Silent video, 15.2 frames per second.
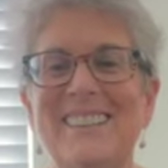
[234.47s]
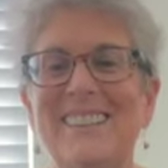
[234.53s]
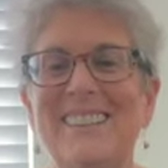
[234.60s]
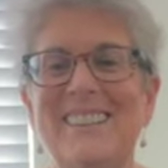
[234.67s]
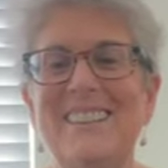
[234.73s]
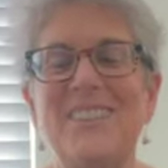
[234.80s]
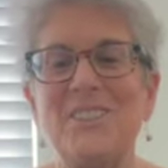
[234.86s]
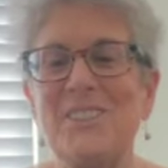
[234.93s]

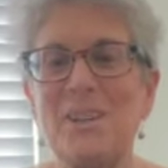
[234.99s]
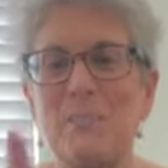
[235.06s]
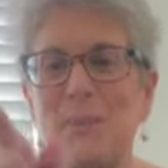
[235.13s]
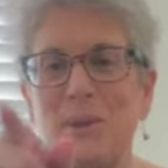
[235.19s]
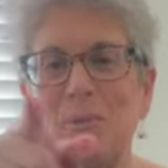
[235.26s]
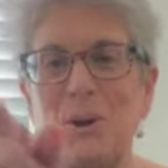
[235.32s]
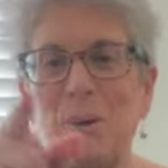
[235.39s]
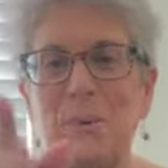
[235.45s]
There's
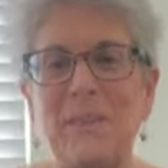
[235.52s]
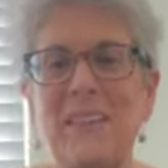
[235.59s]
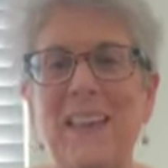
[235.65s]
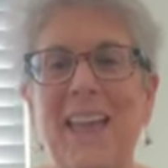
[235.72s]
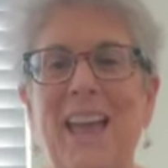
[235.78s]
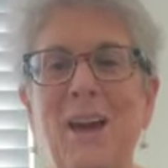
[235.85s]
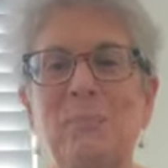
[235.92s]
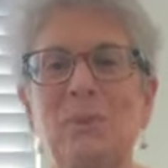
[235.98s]
something wrong with the
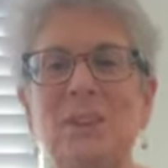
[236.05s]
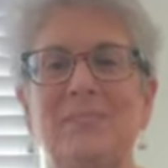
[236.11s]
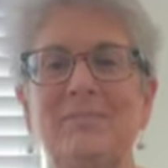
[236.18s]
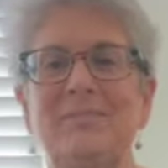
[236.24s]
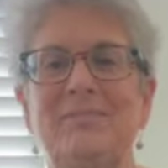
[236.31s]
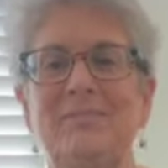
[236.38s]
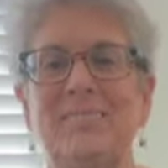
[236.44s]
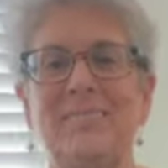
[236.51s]
camera.
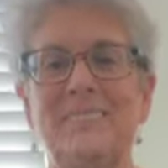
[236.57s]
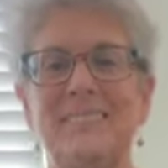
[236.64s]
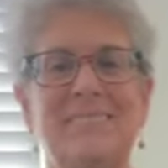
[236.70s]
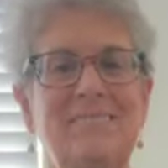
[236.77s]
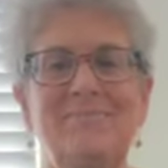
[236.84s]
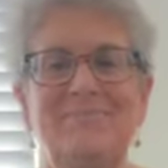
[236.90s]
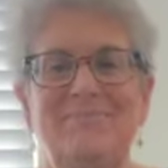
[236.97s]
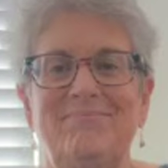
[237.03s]

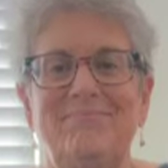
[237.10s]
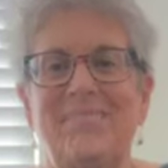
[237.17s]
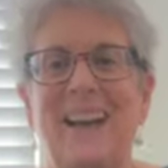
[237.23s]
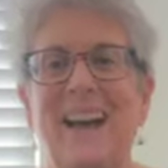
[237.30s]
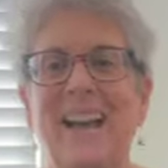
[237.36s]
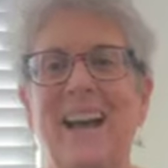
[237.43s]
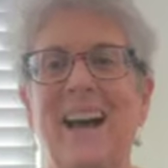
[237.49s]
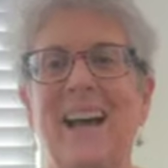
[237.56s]

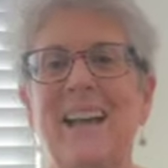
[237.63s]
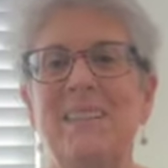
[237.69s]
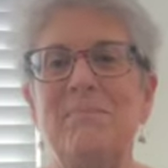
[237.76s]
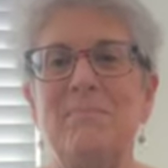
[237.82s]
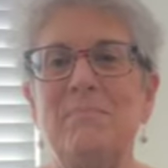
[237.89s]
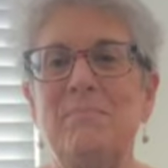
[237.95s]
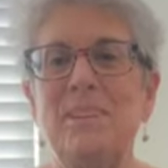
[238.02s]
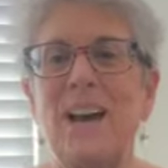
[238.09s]
I'm
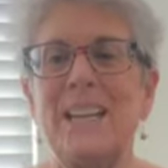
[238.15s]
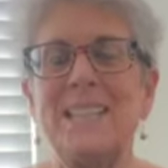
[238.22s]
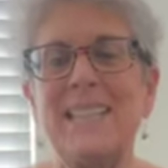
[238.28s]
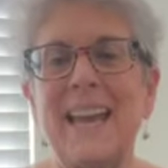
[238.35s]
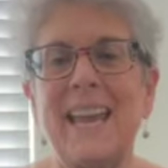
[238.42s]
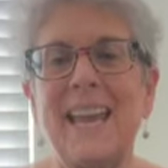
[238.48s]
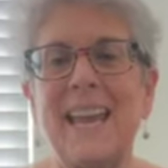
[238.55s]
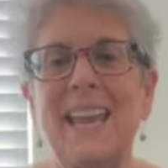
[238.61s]
not
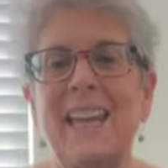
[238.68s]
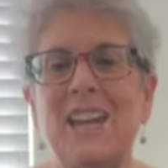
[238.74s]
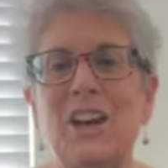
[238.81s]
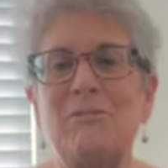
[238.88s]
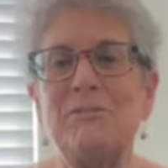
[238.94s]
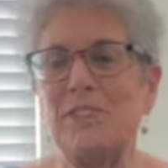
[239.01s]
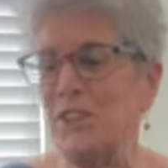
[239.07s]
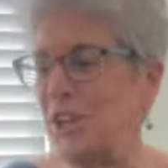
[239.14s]
techie
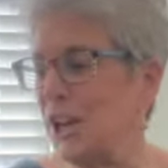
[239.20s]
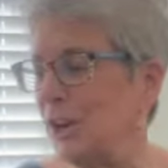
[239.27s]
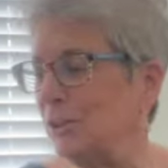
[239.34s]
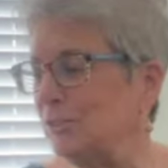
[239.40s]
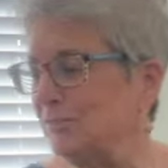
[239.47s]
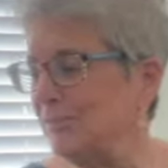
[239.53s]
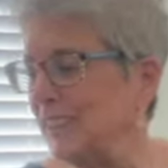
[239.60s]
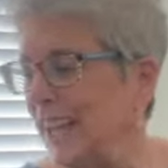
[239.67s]
enough to know.
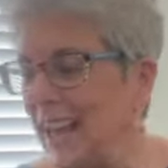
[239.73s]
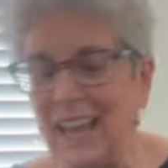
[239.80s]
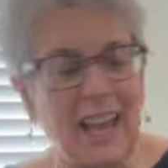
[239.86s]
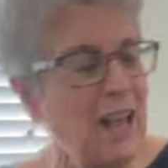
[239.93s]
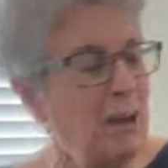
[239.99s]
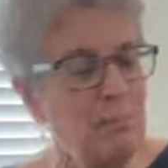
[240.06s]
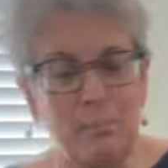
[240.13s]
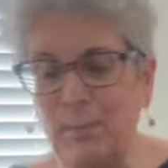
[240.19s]

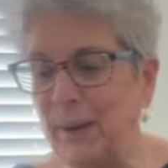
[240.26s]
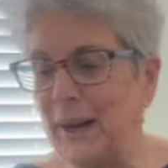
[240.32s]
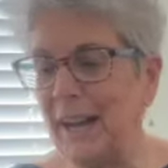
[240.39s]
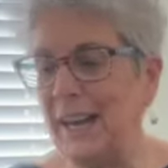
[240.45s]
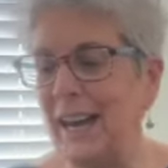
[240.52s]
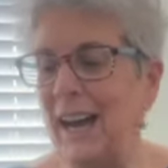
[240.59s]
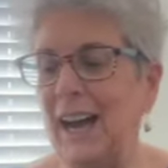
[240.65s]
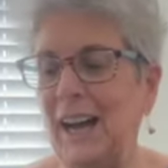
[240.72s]

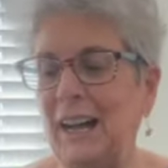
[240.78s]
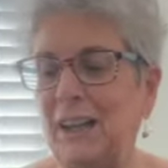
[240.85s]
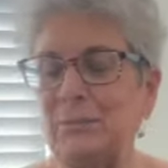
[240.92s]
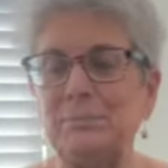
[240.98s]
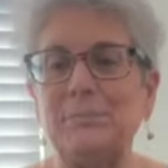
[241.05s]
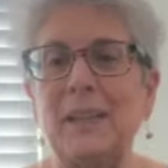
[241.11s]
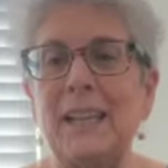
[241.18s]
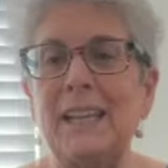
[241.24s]
But
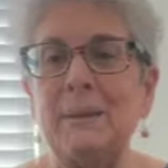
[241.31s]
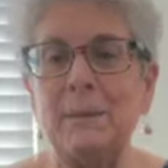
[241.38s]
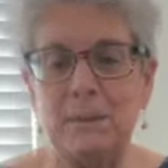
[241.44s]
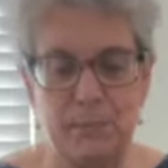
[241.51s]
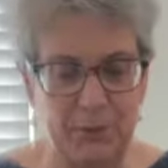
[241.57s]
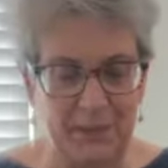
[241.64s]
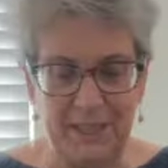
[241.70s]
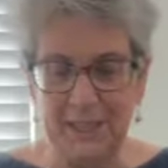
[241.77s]
let me
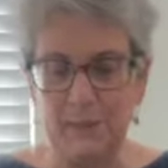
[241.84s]
put these